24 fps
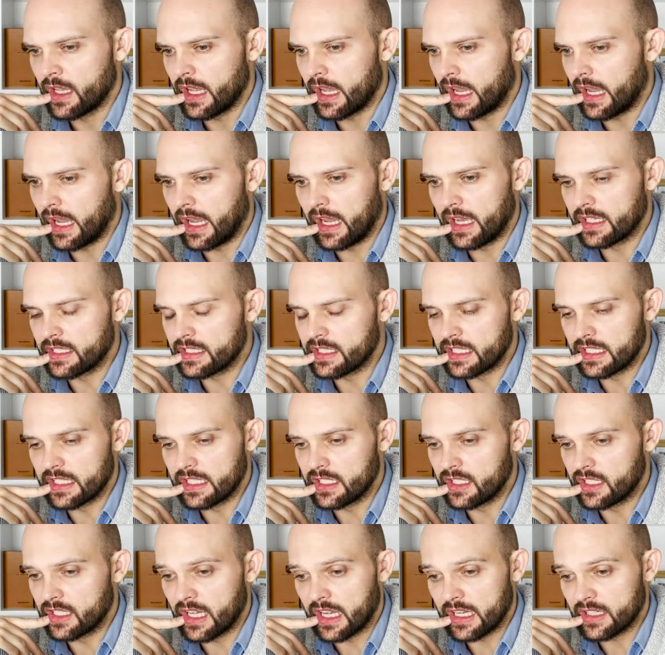And
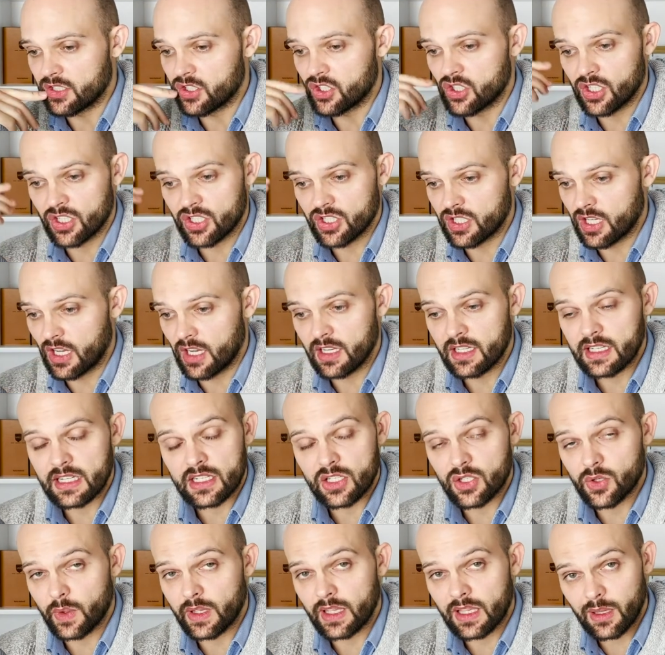he has just turned
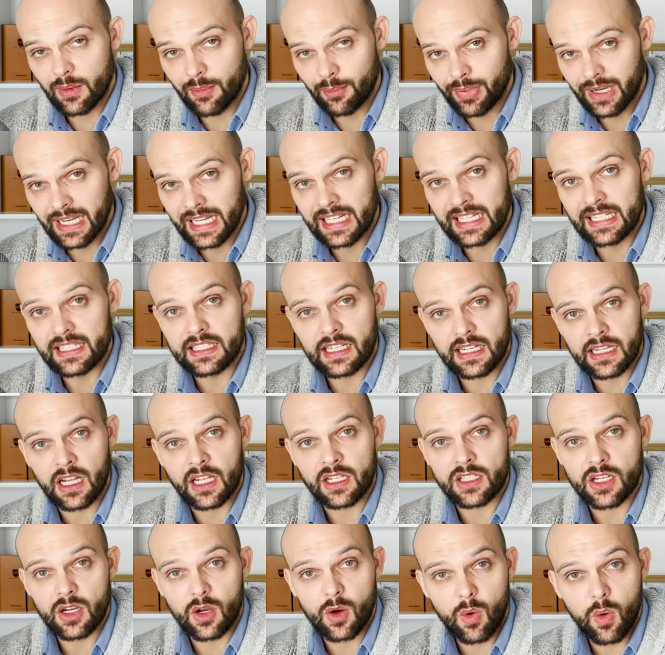into a complete and
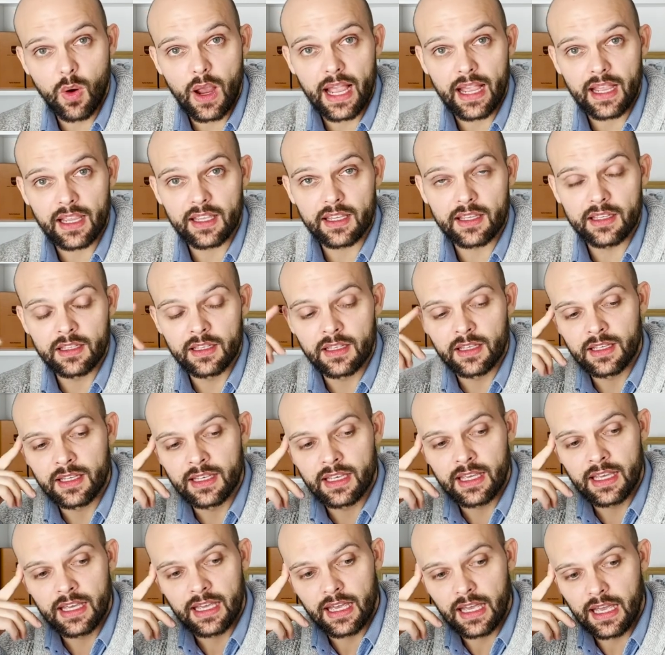utter quack.
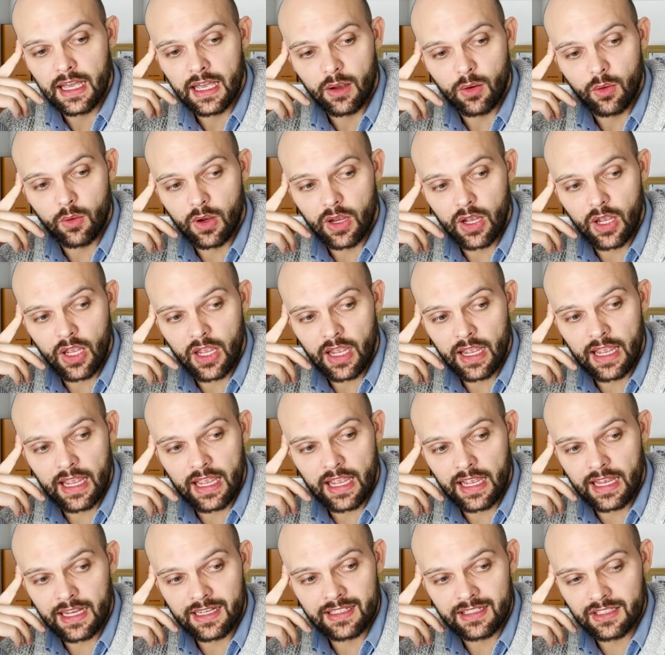
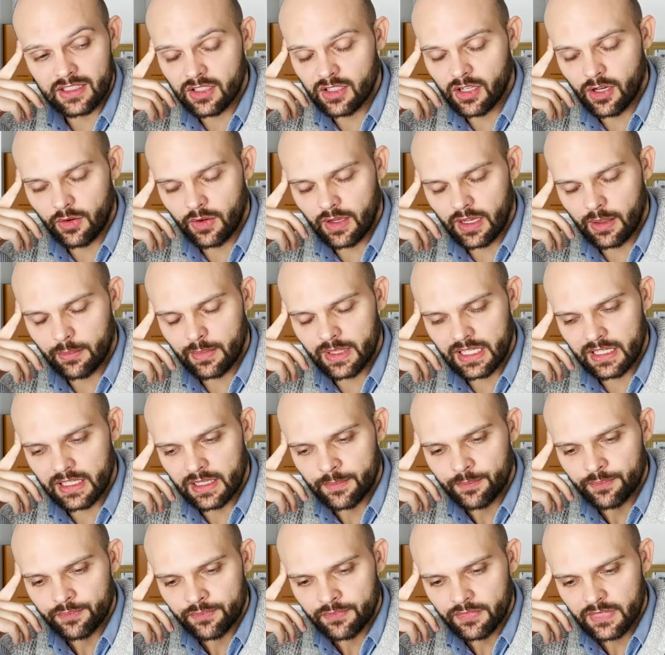And, you know, I mean,
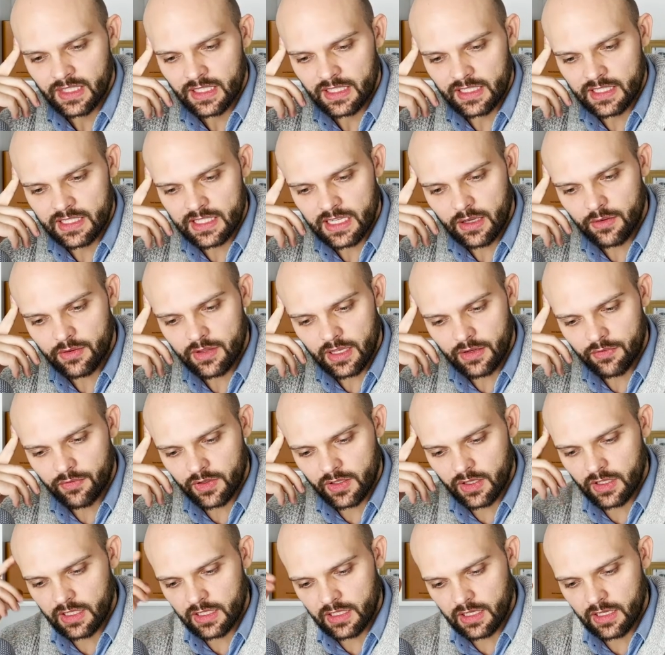he's South
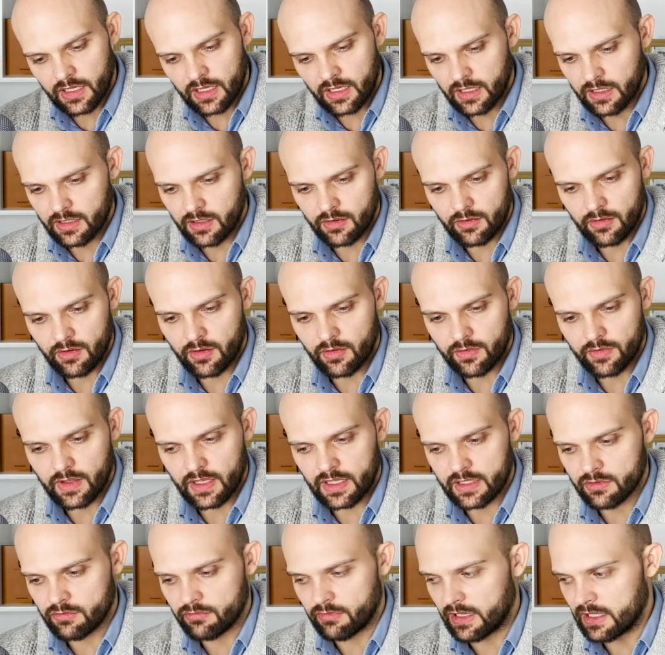African, and I don't know if
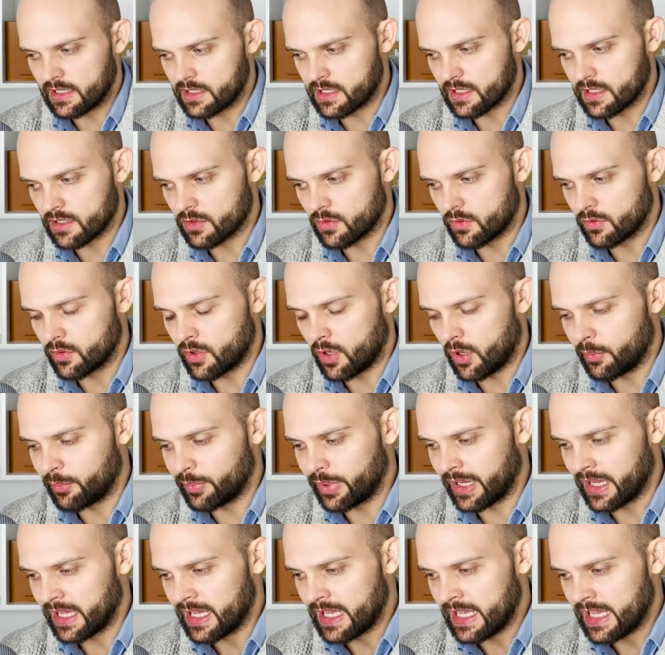that's racist or not,
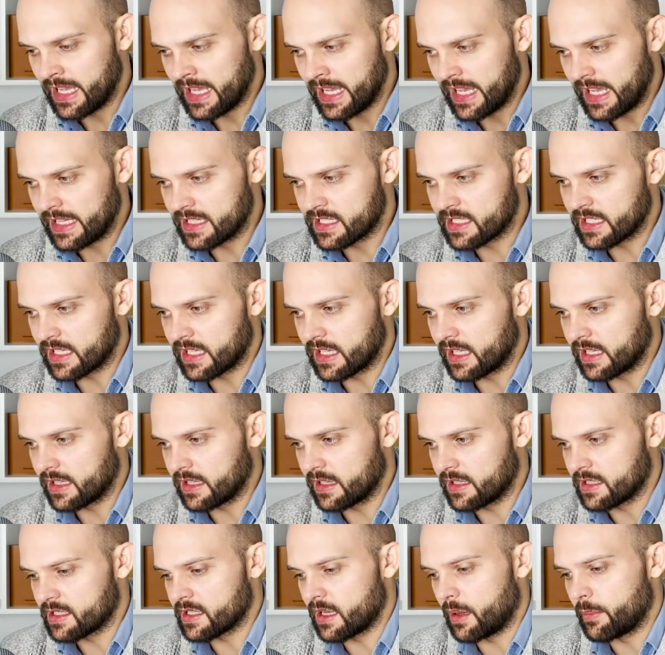but it's
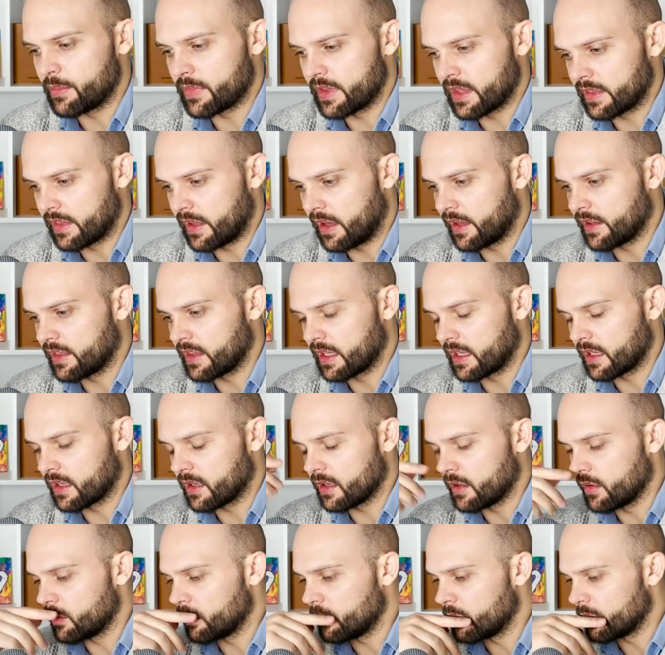something that I think,
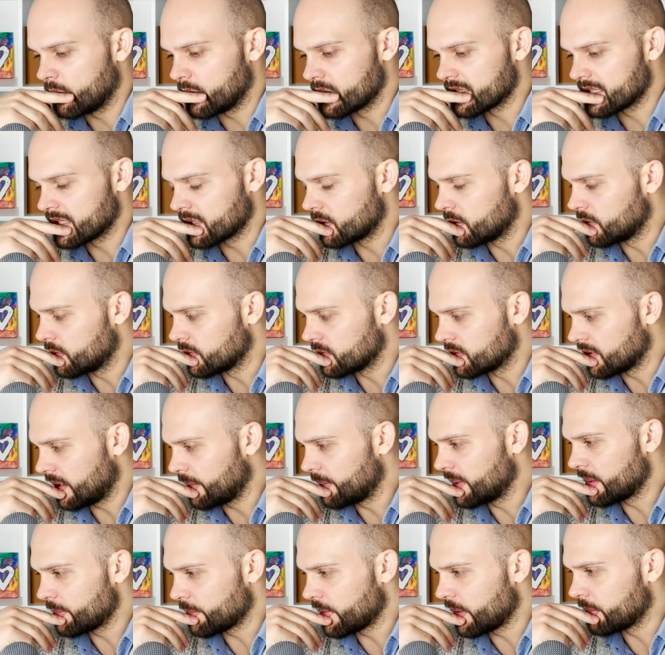what's it called? I
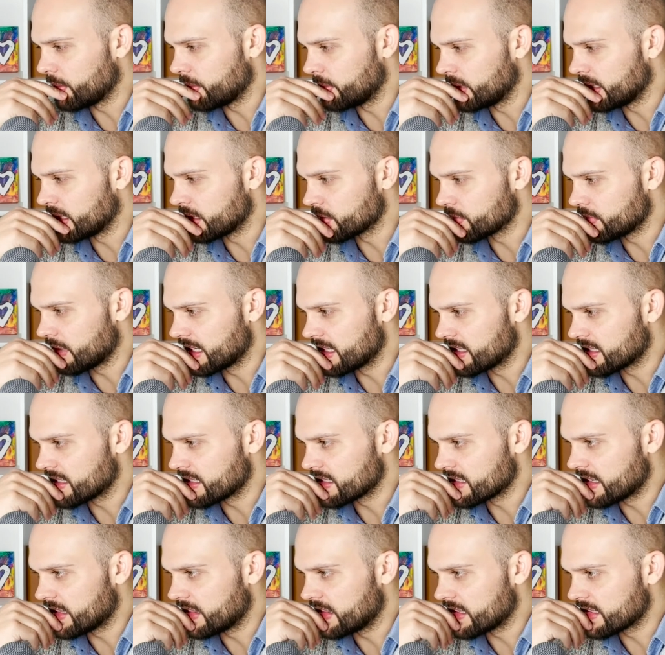mean, it probably is
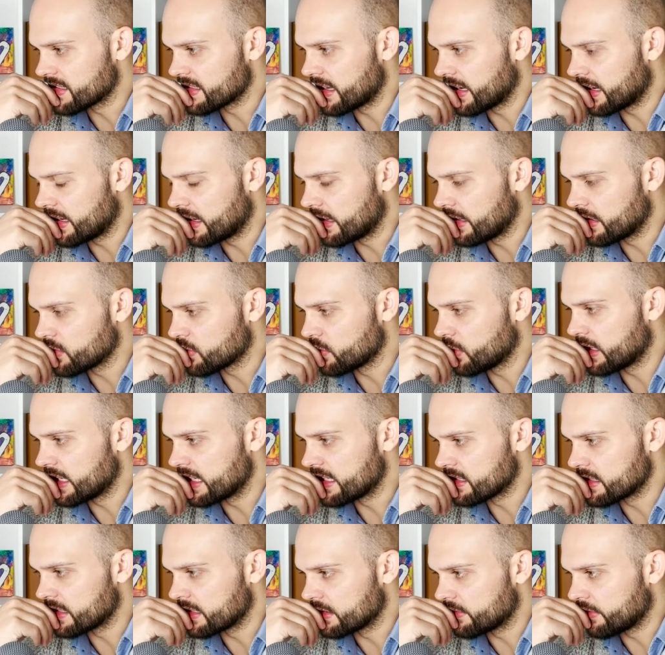racist in this day and age. What
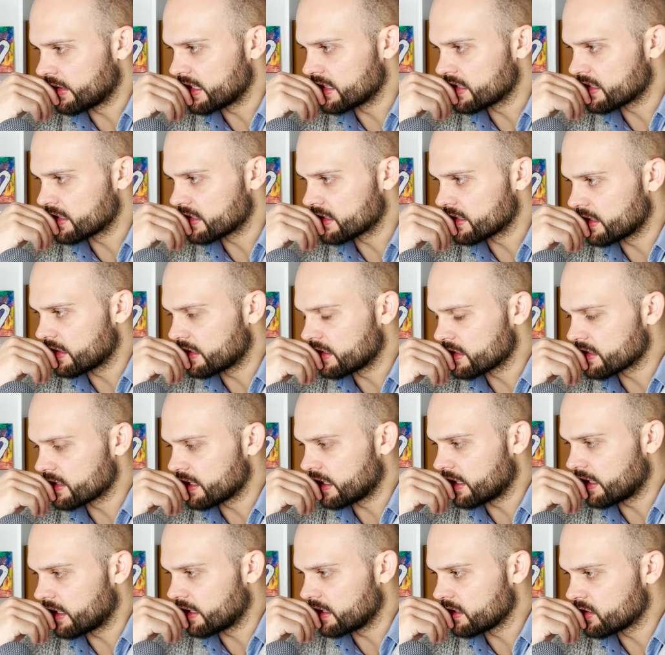isn't racist in this day
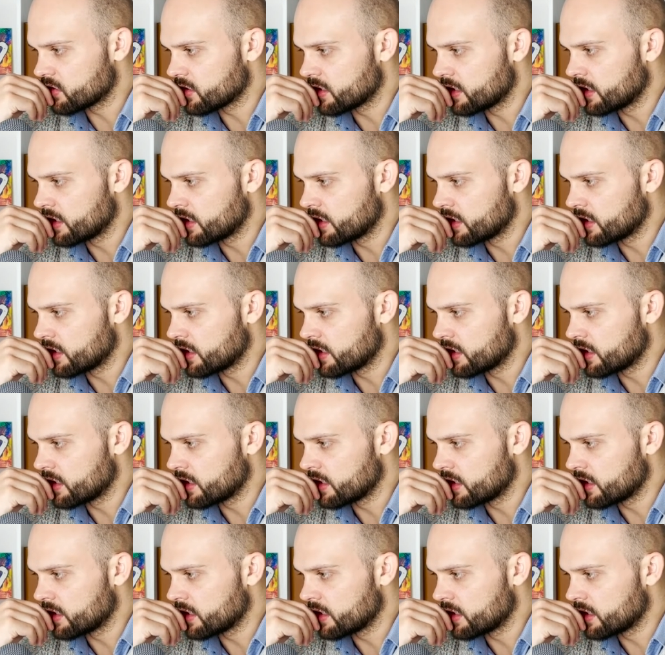and age?